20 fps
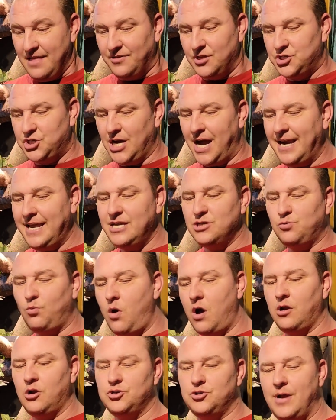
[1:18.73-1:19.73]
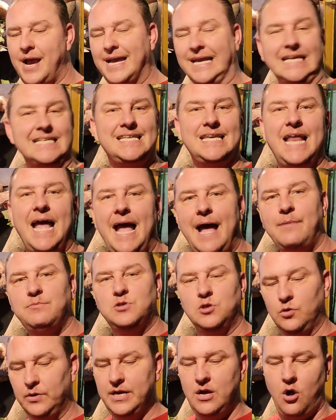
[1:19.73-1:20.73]
The Chinese water dragon is an
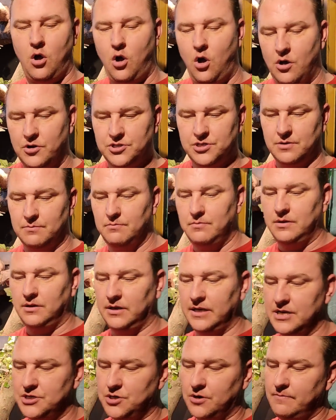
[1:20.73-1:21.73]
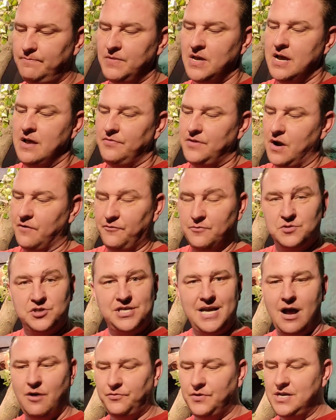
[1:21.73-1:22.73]
absolutely awesome lizard. They're from
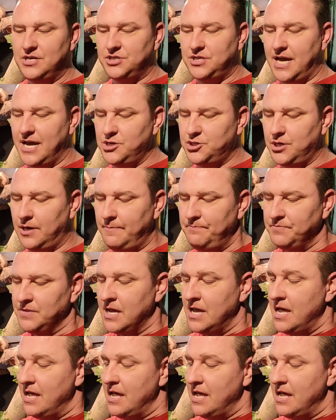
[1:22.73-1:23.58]
Southeast Asia.